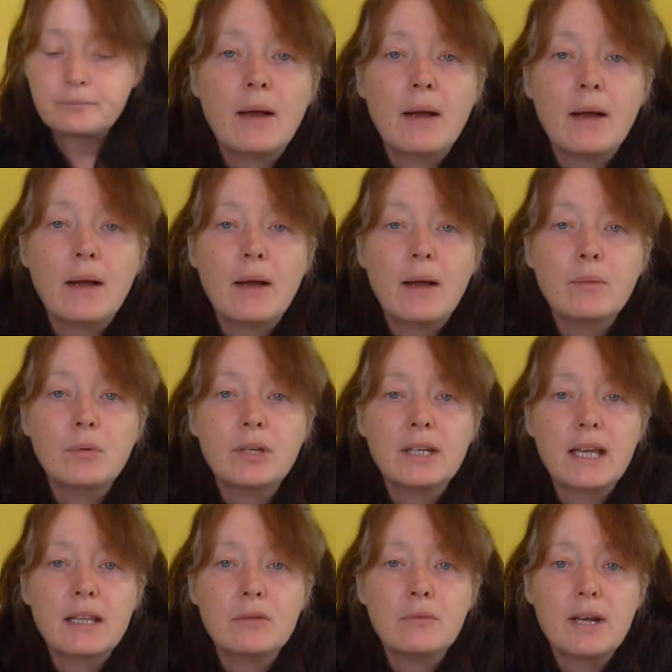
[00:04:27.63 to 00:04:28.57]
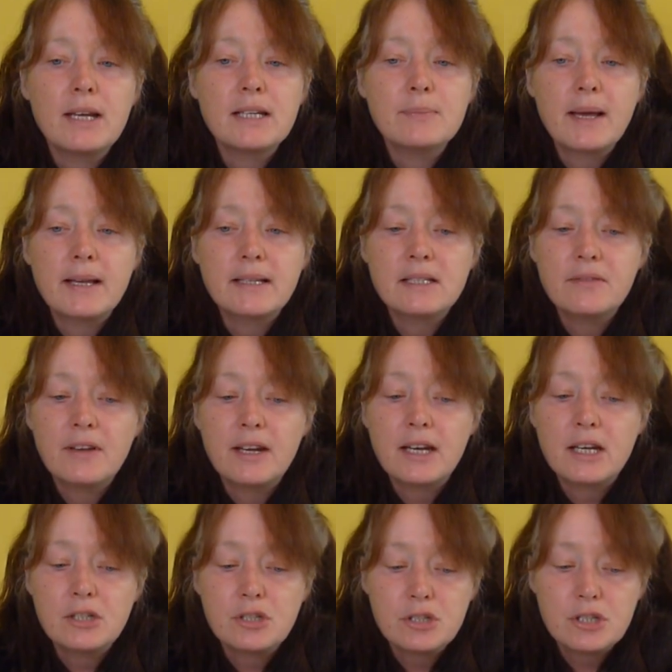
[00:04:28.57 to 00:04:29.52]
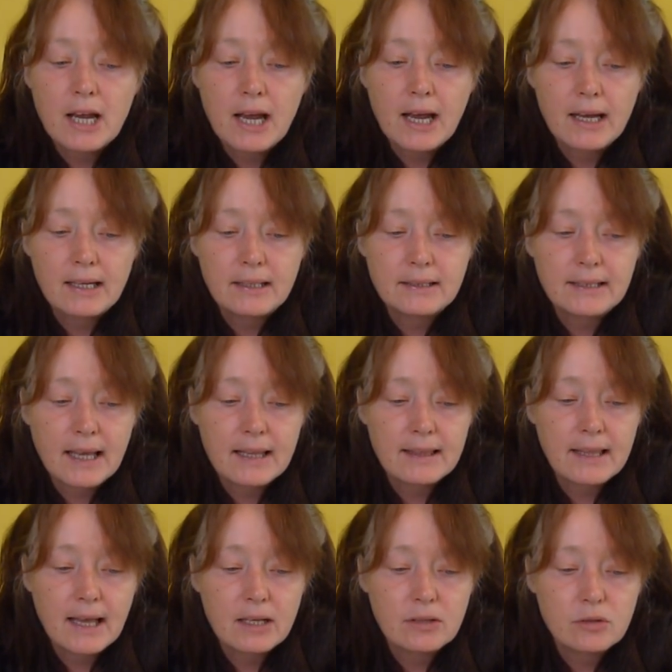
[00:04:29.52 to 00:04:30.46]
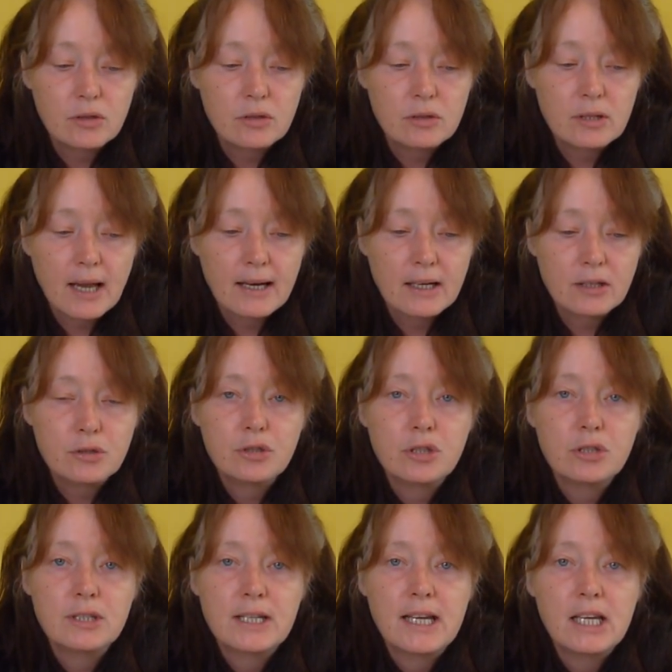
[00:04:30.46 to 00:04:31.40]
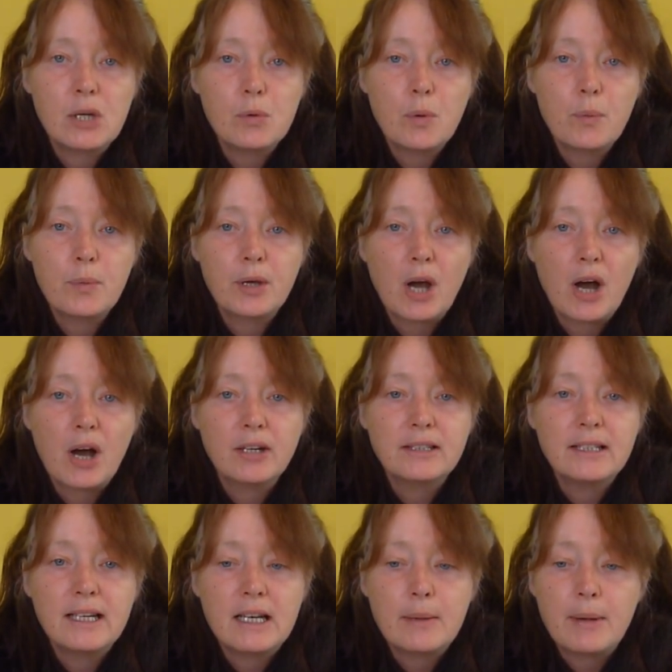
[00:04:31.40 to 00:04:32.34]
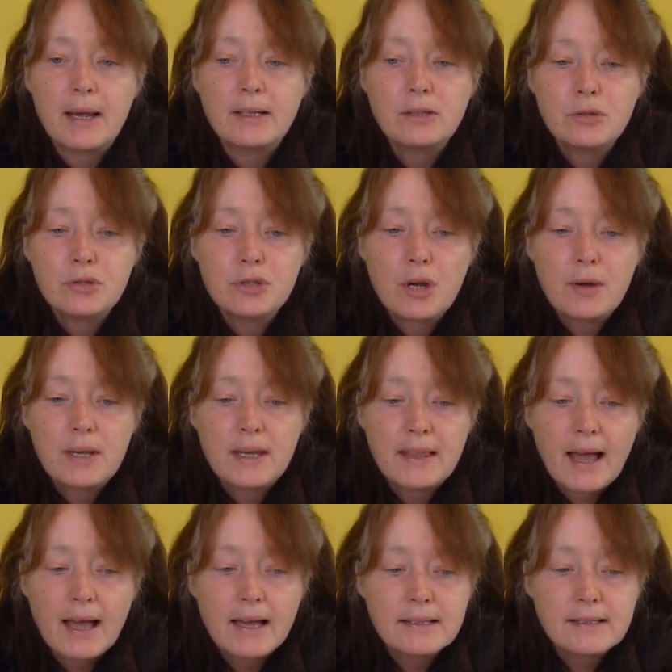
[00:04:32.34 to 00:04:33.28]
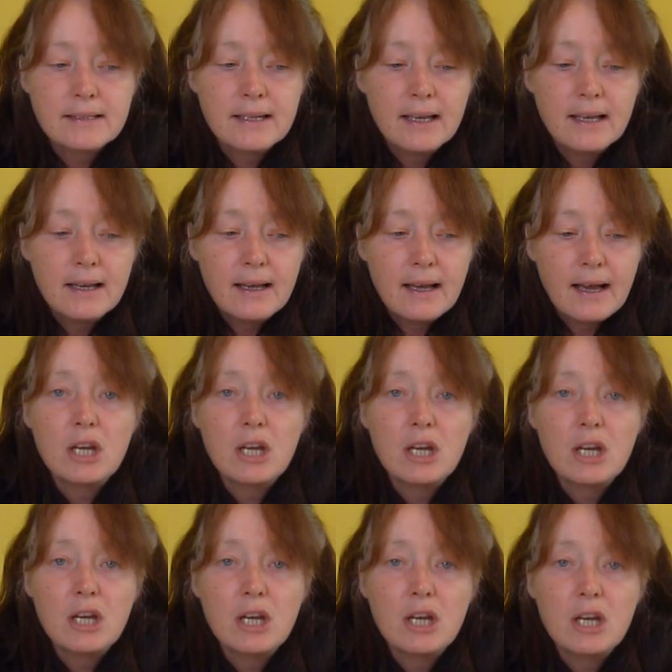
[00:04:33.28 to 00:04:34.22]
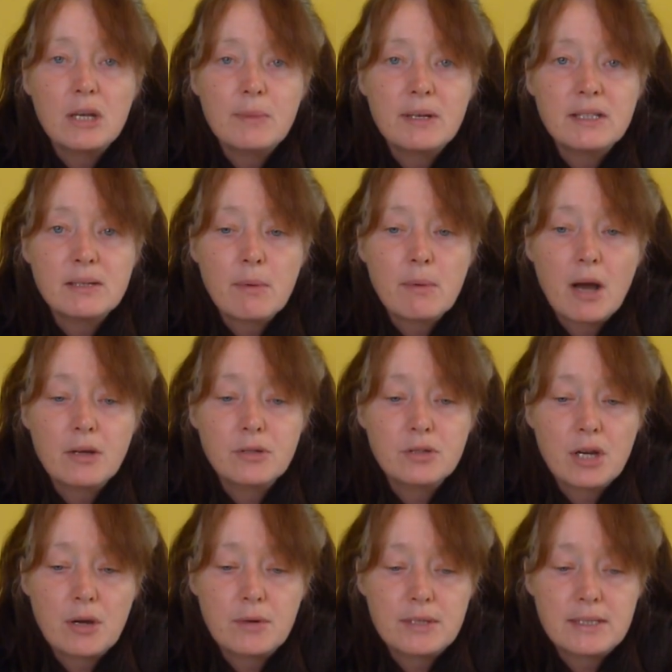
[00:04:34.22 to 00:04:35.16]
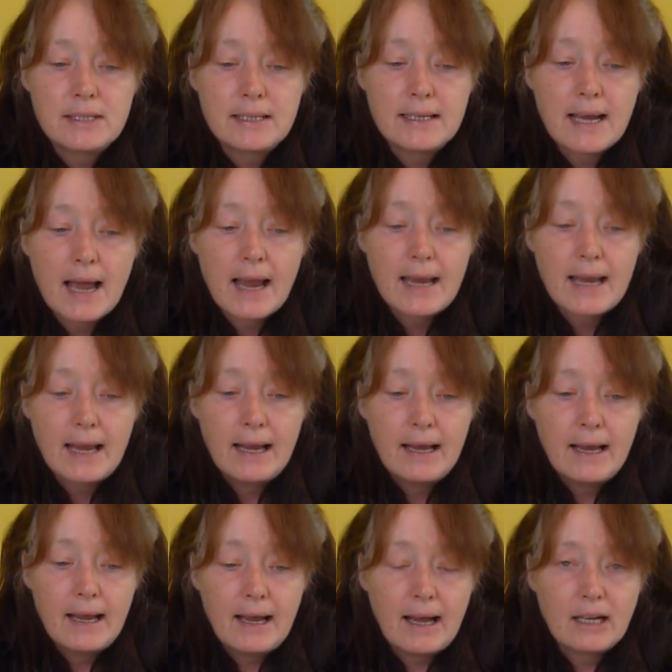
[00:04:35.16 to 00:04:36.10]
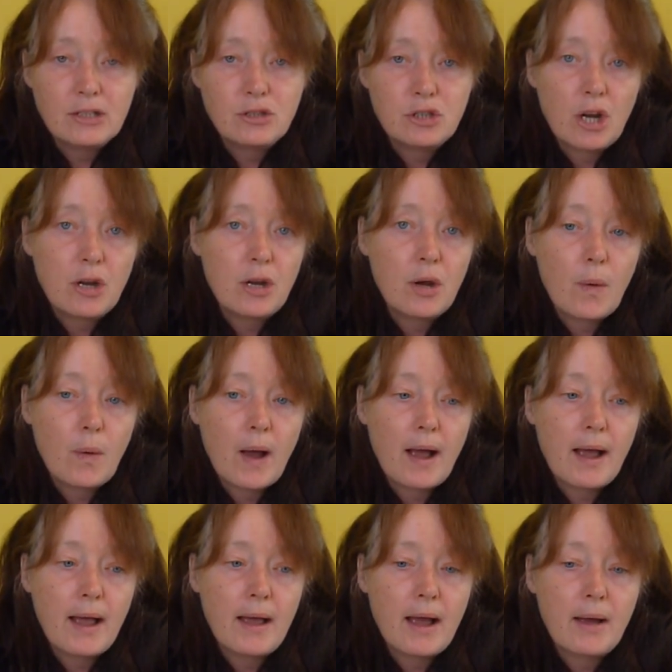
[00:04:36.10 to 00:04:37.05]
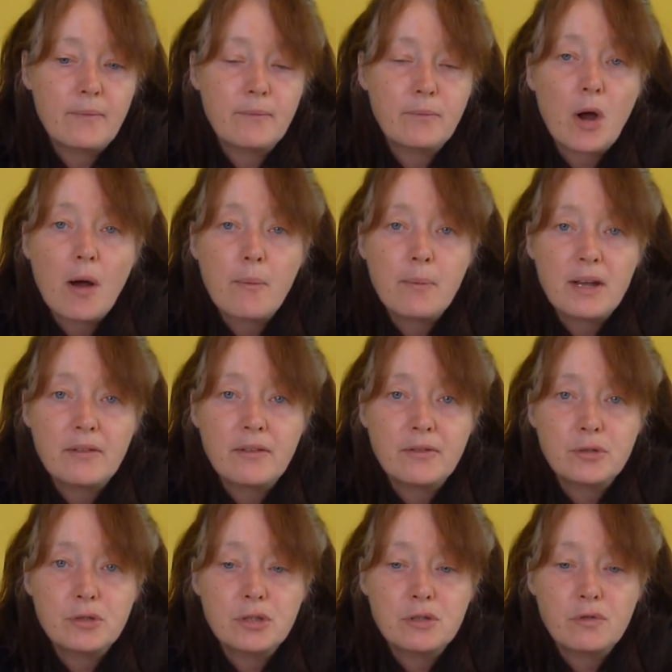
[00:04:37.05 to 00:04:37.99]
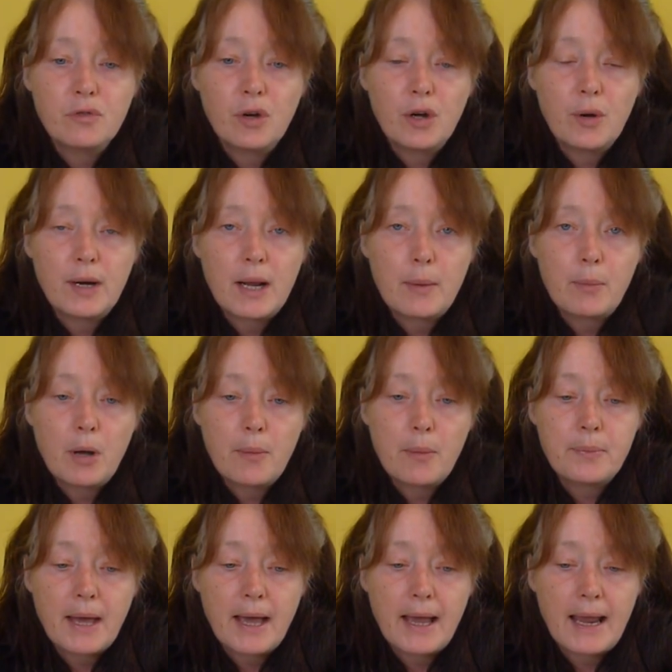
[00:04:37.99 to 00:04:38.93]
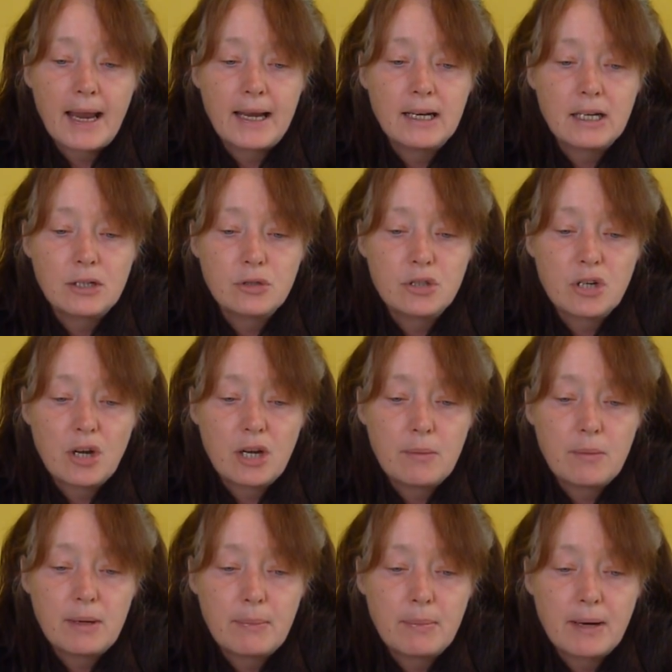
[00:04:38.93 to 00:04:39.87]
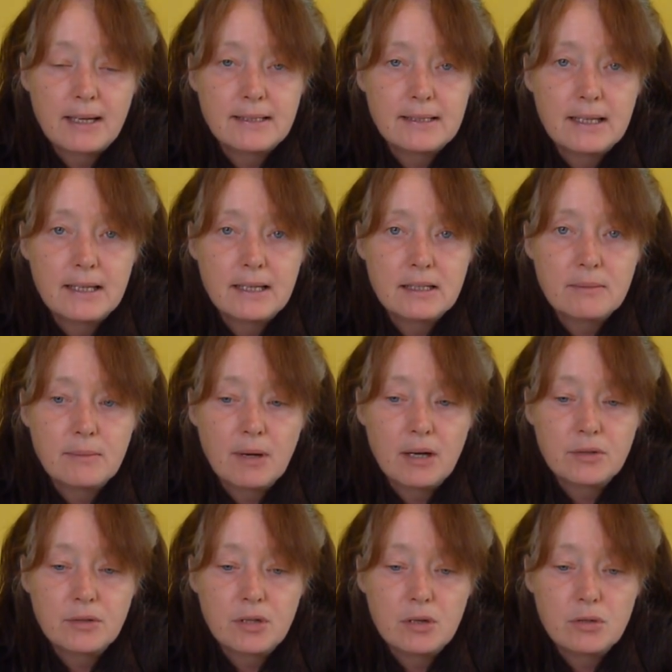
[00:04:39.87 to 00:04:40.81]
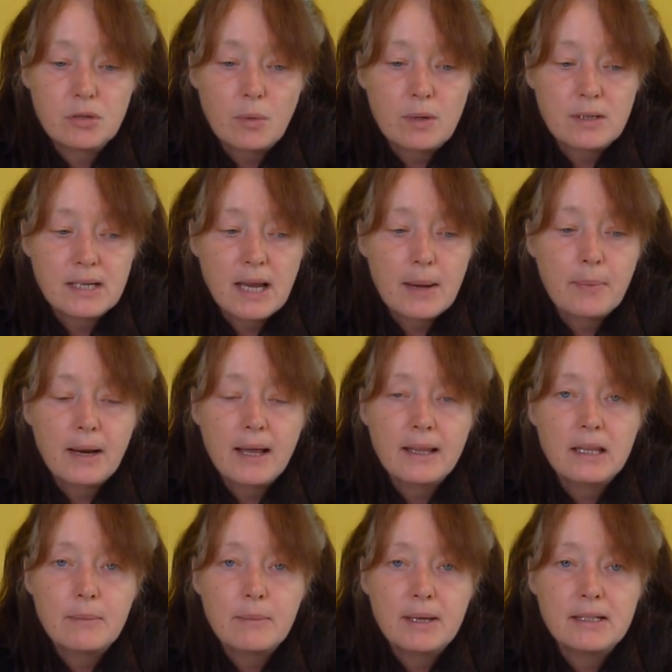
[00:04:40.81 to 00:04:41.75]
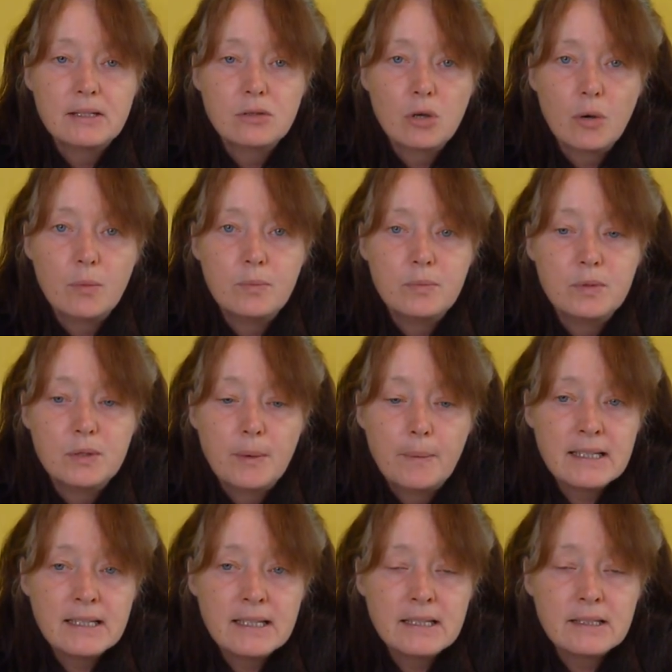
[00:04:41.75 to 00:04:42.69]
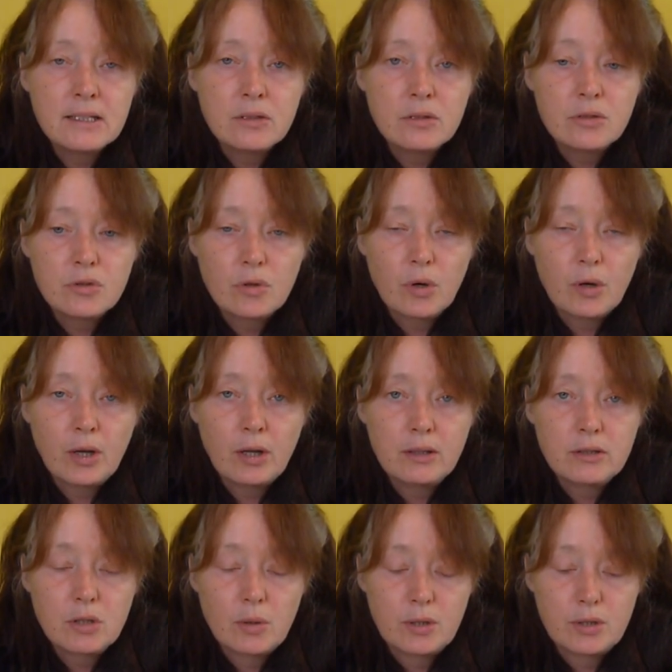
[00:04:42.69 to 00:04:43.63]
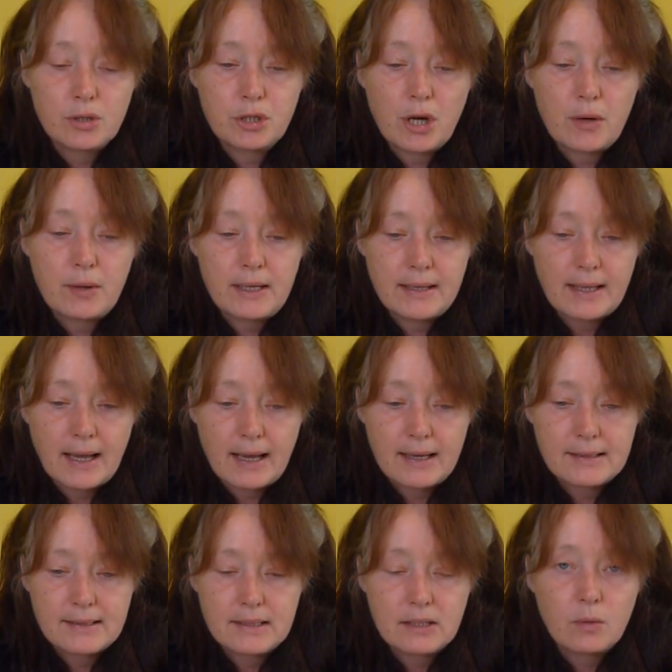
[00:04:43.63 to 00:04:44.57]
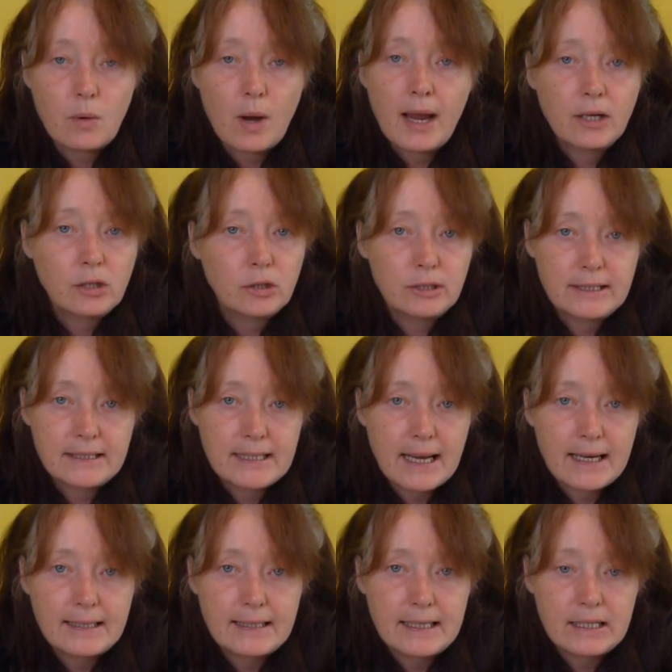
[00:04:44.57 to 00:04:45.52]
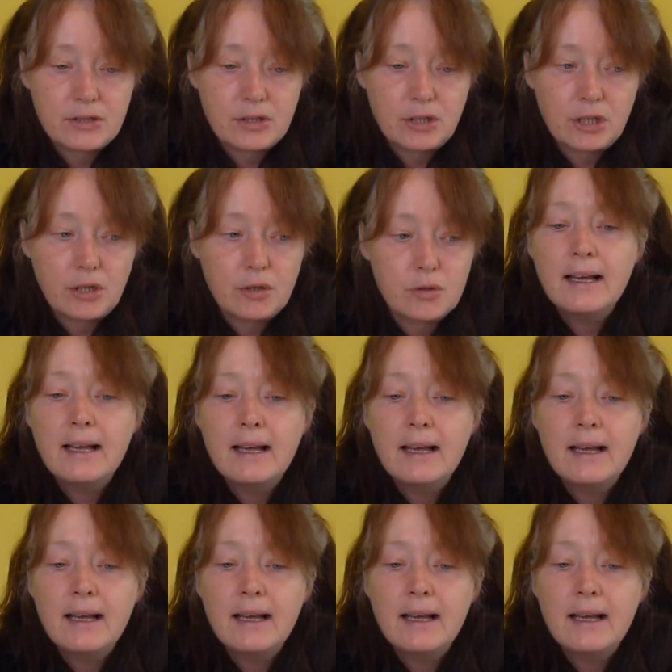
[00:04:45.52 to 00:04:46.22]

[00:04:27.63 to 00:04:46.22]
I'm going to get the raised beds finished and get that done, and I'll take you up the garden in a bit and show you that. I'm going to show you my tomatoes today and show you, I've got a bit of footage for you and I'll pop that in and show you me planting the tomatoes up, because I plant them in tubs into the soil, so I'll show you that. It's quite a good technique to use.